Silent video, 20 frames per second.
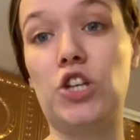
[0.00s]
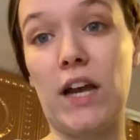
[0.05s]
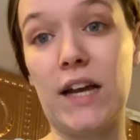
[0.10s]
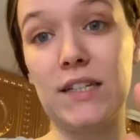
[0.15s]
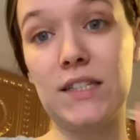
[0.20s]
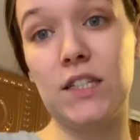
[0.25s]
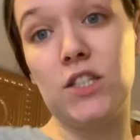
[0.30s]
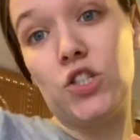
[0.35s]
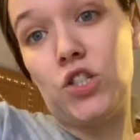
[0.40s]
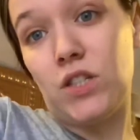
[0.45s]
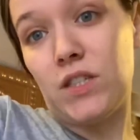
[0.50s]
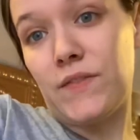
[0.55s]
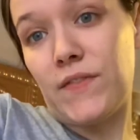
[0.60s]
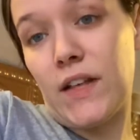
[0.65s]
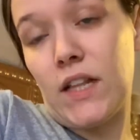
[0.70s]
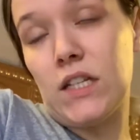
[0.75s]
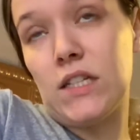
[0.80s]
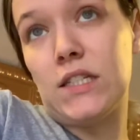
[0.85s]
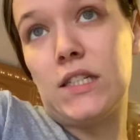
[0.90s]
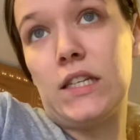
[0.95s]
Jackson just
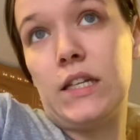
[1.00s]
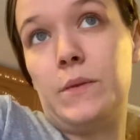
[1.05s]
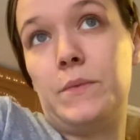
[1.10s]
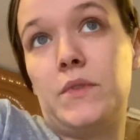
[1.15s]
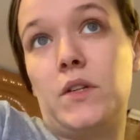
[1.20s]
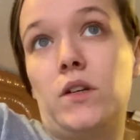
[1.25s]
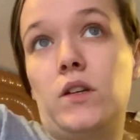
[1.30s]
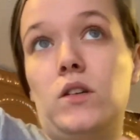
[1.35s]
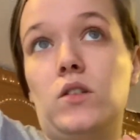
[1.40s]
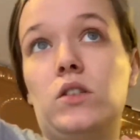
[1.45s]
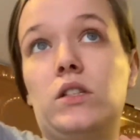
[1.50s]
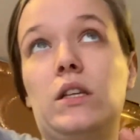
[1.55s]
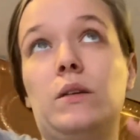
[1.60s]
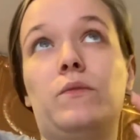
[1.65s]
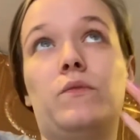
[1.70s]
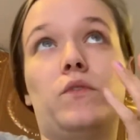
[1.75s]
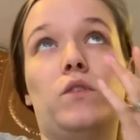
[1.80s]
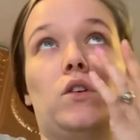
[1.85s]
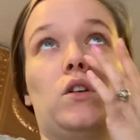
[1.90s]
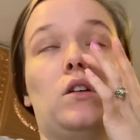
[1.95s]
fell asleep, so he'll sleep
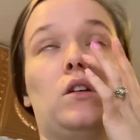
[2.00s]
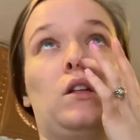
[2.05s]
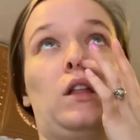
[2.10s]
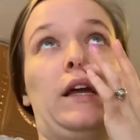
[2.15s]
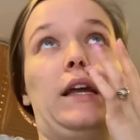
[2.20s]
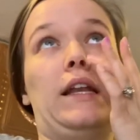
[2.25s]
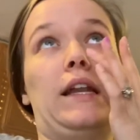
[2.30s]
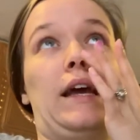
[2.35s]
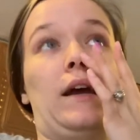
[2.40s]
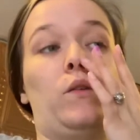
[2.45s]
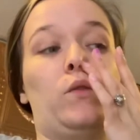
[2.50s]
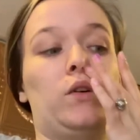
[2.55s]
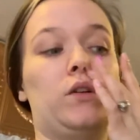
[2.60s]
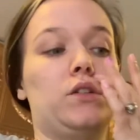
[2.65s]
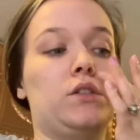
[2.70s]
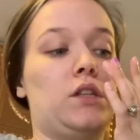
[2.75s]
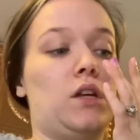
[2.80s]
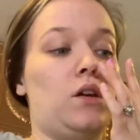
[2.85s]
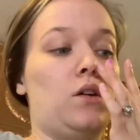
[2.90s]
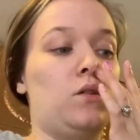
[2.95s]
for like an hour
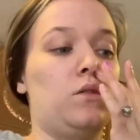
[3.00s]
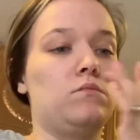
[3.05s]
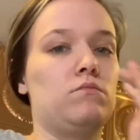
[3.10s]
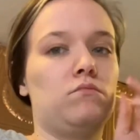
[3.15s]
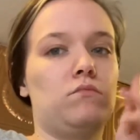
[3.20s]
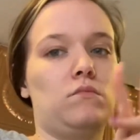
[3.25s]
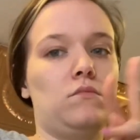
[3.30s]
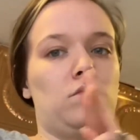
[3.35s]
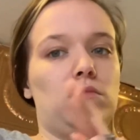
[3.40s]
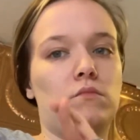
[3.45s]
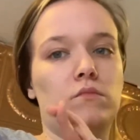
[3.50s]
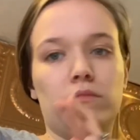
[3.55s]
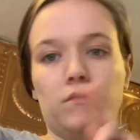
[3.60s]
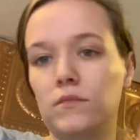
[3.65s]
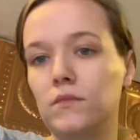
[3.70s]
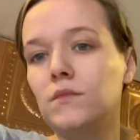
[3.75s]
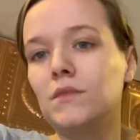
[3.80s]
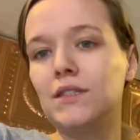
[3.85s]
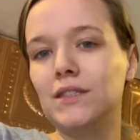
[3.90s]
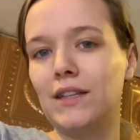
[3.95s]
or so,
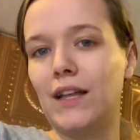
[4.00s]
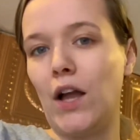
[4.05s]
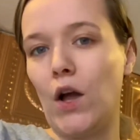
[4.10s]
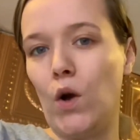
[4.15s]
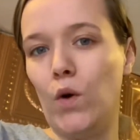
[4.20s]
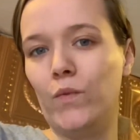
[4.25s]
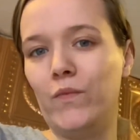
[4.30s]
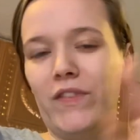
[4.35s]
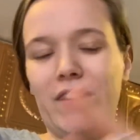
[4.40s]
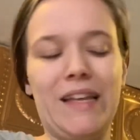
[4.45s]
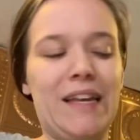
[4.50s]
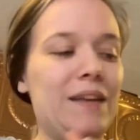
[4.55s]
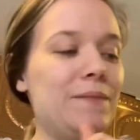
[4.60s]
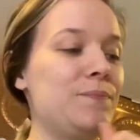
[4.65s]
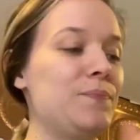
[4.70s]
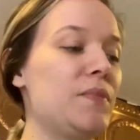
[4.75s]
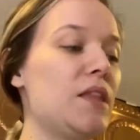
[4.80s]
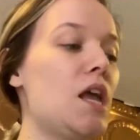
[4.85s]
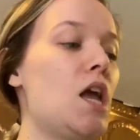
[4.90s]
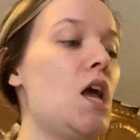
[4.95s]
hopefully
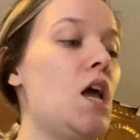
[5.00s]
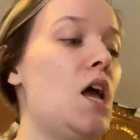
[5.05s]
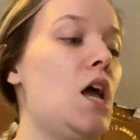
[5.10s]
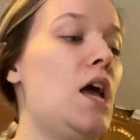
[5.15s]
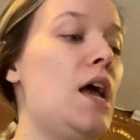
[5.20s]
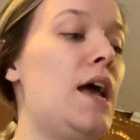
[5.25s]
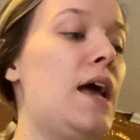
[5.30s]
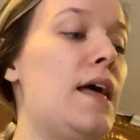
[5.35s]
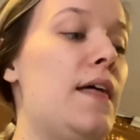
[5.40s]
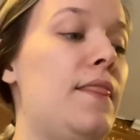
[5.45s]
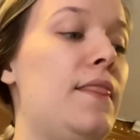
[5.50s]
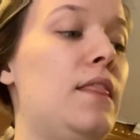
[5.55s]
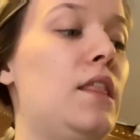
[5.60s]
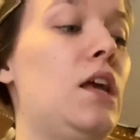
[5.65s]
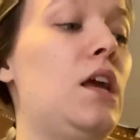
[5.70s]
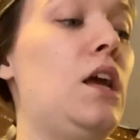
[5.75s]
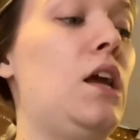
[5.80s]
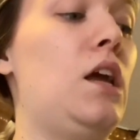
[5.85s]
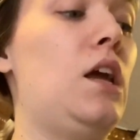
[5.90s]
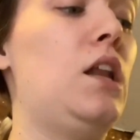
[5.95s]
and
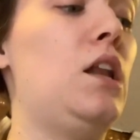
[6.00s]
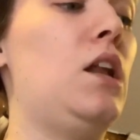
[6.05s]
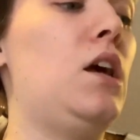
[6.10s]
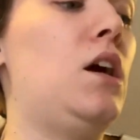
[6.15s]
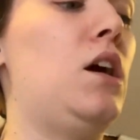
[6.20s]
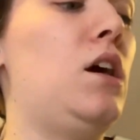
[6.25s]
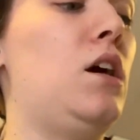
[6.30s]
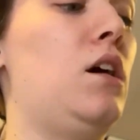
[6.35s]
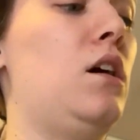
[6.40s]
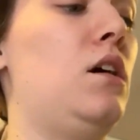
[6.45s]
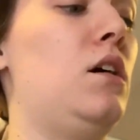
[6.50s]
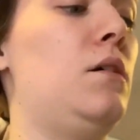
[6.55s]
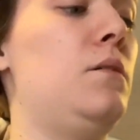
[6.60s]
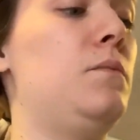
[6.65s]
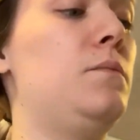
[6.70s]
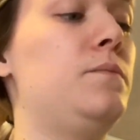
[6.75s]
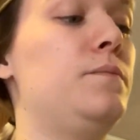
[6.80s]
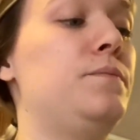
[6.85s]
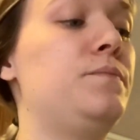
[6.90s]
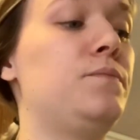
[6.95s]
then
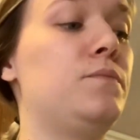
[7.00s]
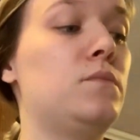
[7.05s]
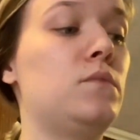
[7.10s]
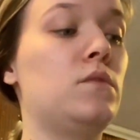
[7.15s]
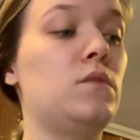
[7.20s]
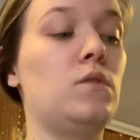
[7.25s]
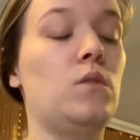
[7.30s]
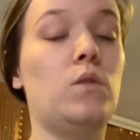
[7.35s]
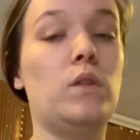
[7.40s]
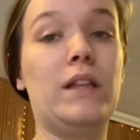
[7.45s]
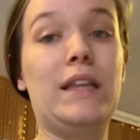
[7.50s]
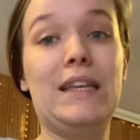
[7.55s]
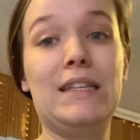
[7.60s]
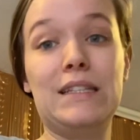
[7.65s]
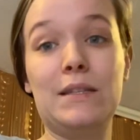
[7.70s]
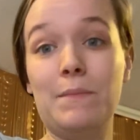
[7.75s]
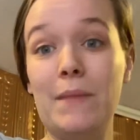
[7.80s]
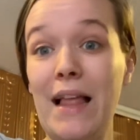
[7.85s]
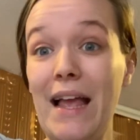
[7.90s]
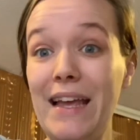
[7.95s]
um, we'll have
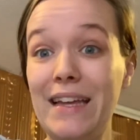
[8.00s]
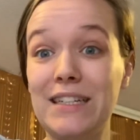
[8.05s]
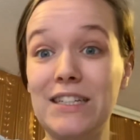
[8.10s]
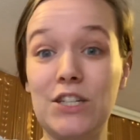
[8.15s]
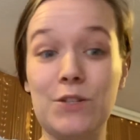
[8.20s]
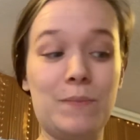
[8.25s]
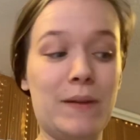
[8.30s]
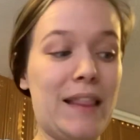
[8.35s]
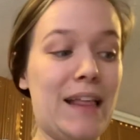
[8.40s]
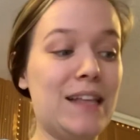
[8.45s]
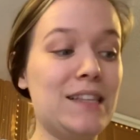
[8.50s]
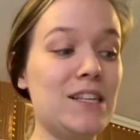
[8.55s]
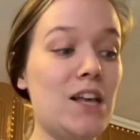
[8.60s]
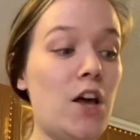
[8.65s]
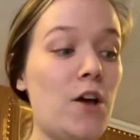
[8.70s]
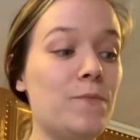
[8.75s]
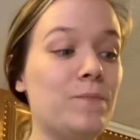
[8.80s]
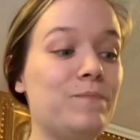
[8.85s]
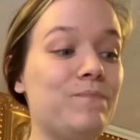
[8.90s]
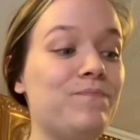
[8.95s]
some lunch, but that's
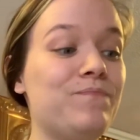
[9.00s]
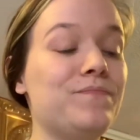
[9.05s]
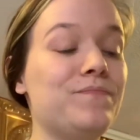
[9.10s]
all.